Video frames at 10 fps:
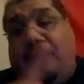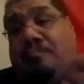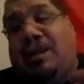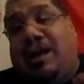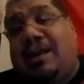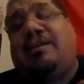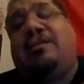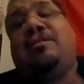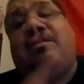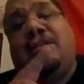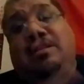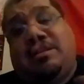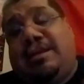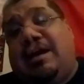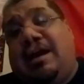a black,
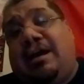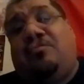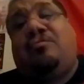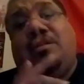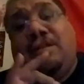Chicano,